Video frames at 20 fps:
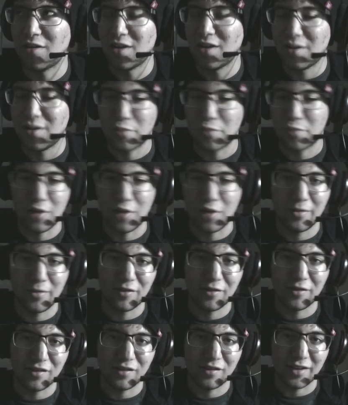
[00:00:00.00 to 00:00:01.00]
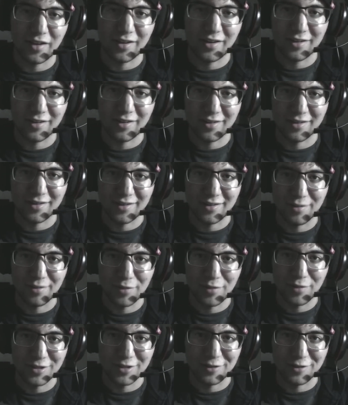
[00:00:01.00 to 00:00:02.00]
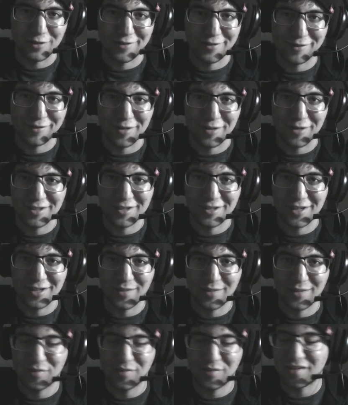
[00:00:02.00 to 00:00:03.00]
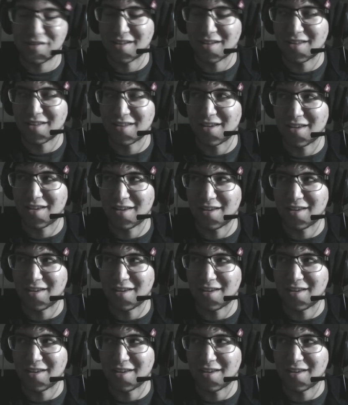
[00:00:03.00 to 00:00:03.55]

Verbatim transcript: Probably there's like a, a bunch of sweatshops that they